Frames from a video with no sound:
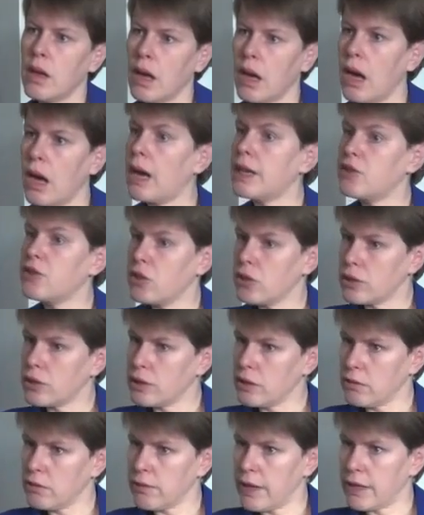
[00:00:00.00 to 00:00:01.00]
a
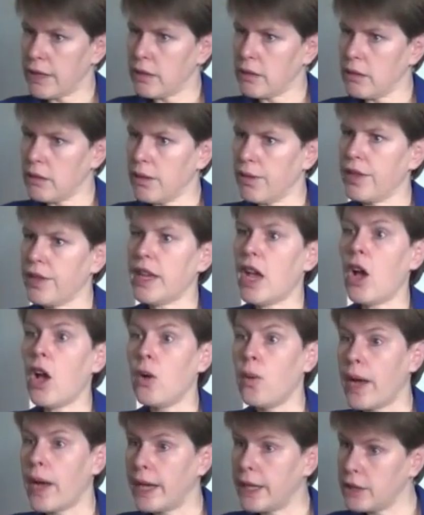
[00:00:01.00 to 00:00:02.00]
hydroxyl radical, the
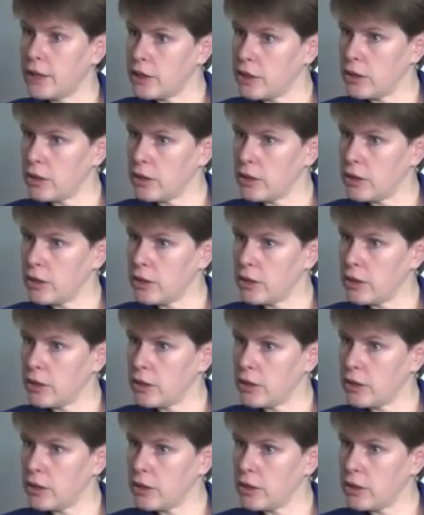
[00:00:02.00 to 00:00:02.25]
OH